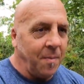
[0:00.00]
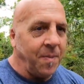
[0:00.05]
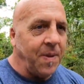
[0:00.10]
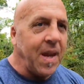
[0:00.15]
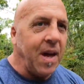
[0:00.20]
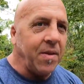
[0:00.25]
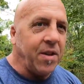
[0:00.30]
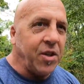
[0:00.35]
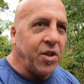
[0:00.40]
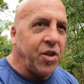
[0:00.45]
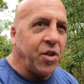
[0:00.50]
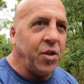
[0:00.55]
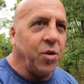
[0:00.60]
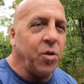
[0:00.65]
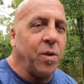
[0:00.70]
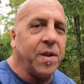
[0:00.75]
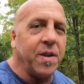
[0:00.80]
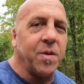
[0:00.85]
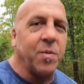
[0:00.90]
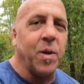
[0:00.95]
Now the
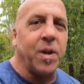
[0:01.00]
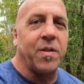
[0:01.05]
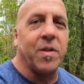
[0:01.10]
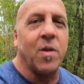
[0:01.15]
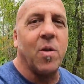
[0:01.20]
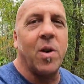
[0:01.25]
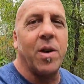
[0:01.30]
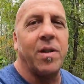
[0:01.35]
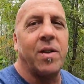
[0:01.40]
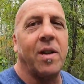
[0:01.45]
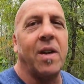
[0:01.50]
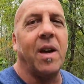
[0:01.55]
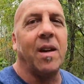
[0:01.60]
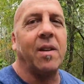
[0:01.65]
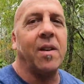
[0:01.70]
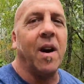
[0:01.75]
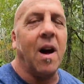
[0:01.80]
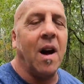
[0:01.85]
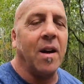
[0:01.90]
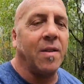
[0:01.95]
chew is what's going to
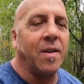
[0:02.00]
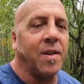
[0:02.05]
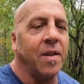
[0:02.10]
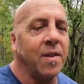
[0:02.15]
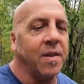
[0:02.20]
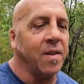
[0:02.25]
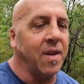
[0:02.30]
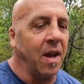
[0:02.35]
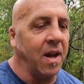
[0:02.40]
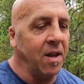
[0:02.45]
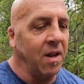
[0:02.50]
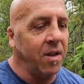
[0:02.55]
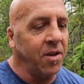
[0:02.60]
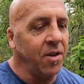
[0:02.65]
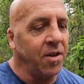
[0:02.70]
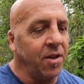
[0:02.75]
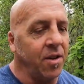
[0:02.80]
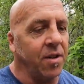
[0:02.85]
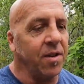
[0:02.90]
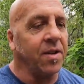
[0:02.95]
get toxins
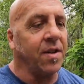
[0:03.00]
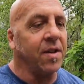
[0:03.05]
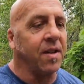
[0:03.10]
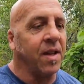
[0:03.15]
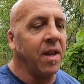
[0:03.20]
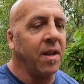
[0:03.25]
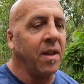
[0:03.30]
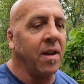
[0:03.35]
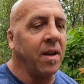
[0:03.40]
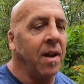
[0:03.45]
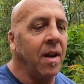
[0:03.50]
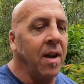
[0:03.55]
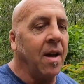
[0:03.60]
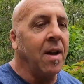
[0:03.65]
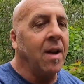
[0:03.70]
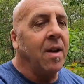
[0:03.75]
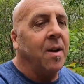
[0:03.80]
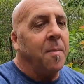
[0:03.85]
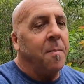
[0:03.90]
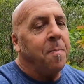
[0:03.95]
under your skin.
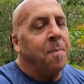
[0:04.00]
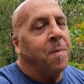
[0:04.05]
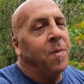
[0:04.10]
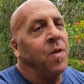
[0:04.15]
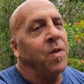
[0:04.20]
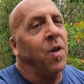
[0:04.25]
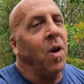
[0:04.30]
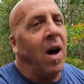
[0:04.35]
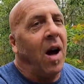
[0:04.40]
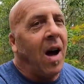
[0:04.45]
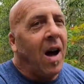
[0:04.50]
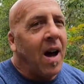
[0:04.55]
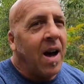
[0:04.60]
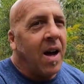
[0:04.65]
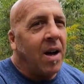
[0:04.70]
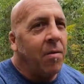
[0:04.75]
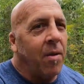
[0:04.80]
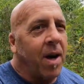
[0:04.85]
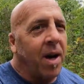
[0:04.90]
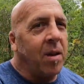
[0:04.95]
So
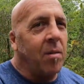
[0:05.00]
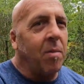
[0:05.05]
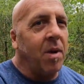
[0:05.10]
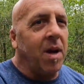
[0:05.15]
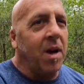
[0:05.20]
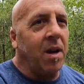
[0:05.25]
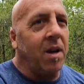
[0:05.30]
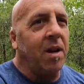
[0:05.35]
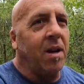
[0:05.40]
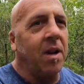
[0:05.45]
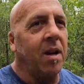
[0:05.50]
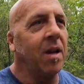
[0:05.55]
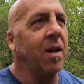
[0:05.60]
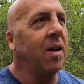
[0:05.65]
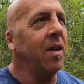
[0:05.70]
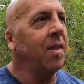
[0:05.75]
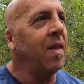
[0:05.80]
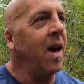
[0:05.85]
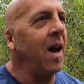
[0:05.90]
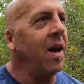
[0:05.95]
I recommend
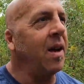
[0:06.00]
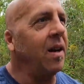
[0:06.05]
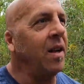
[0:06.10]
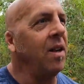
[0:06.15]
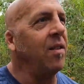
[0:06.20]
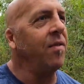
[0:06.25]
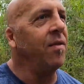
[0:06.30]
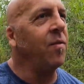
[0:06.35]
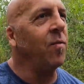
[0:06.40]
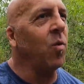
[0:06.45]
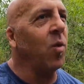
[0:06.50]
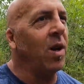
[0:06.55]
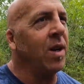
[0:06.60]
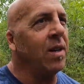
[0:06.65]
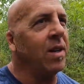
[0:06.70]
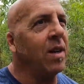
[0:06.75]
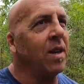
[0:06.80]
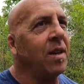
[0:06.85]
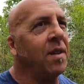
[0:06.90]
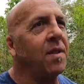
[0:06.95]
that if
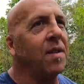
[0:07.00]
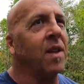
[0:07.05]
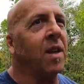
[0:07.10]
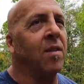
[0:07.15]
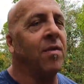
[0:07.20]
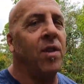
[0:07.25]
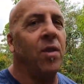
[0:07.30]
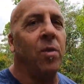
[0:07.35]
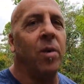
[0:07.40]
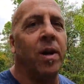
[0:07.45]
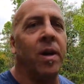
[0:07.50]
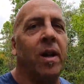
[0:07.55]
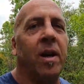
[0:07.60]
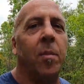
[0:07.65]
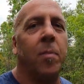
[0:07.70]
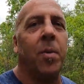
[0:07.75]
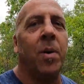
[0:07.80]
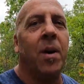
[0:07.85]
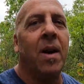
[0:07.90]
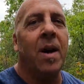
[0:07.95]
one does give you a
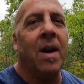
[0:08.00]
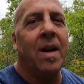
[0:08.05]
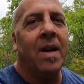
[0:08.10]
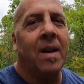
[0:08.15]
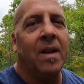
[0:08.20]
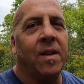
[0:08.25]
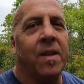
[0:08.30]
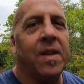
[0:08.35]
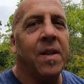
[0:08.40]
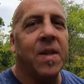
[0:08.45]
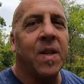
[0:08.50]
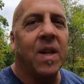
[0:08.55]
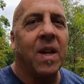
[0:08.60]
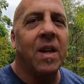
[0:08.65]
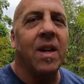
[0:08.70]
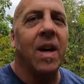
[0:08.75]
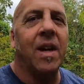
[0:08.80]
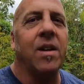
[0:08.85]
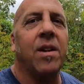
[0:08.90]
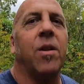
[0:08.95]
nip,
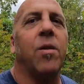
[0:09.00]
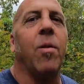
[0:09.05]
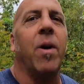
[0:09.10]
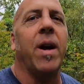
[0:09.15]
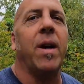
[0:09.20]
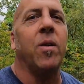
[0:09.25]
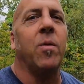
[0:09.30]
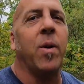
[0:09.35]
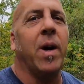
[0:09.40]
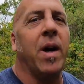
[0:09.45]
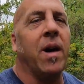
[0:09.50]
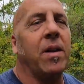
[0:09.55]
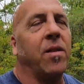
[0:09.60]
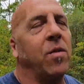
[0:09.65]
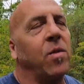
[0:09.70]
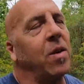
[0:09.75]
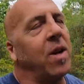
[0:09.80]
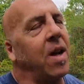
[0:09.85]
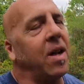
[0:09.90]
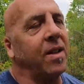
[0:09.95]
disconnect it right away.
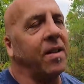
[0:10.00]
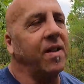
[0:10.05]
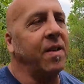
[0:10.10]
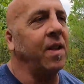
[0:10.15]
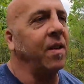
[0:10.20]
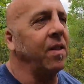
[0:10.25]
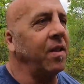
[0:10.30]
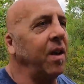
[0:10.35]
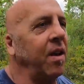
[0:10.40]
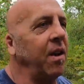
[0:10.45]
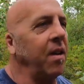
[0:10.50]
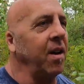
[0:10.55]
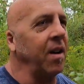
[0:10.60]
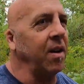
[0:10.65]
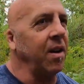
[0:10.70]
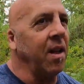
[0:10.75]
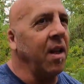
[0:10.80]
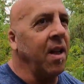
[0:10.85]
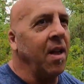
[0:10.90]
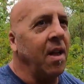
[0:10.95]
Do not sit there
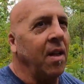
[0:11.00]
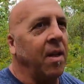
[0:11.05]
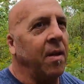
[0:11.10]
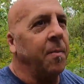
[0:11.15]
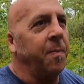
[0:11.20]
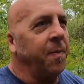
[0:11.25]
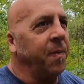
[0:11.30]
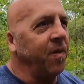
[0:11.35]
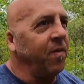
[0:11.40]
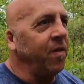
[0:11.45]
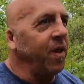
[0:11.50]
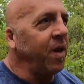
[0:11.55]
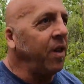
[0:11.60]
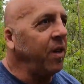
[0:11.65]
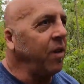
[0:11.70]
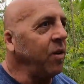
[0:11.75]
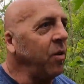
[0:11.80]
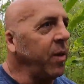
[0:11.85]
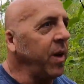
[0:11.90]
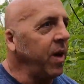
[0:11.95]
and
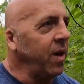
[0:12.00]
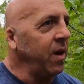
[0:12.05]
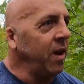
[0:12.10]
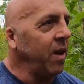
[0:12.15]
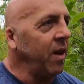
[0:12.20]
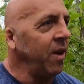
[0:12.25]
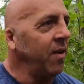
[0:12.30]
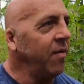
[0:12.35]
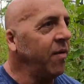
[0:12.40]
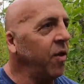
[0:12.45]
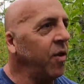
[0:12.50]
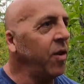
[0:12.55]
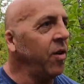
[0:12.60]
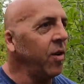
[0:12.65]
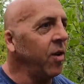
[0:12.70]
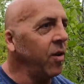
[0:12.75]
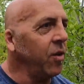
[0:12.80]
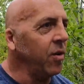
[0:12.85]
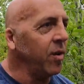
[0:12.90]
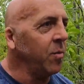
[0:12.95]
video it for
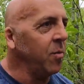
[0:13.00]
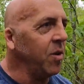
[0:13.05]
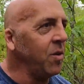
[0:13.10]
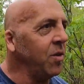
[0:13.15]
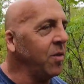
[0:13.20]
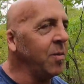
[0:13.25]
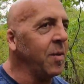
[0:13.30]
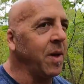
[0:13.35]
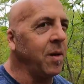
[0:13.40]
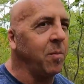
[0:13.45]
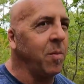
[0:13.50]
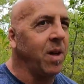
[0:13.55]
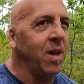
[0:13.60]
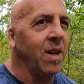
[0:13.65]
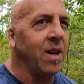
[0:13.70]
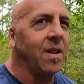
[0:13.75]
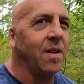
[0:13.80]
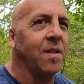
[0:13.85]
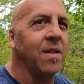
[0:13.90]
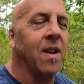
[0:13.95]
your own amusement
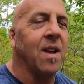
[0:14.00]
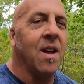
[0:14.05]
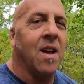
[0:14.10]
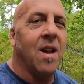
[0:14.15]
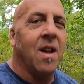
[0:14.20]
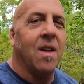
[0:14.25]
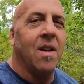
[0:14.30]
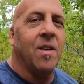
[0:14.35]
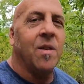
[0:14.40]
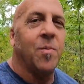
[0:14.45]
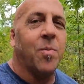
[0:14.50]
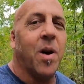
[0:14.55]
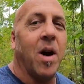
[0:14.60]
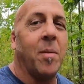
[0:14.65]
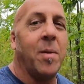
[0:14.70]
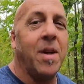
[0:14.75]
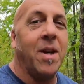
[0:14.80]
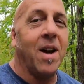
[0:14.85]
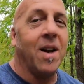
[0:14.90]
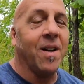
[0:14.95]
because it's
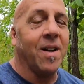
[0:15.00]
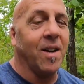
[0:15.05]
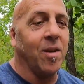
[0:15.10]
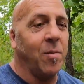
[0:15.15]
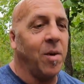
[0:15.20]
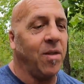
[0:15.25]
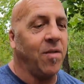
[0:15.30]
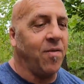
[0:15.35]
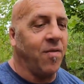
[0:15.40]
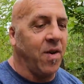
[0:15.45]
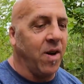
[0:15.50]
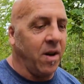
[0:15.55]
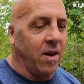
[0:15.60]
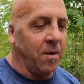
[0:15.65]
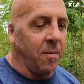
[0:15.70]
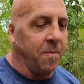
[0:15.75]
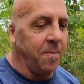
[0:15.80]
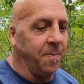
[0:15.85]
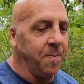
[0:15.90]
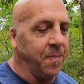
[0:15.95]
probably not going to be fun.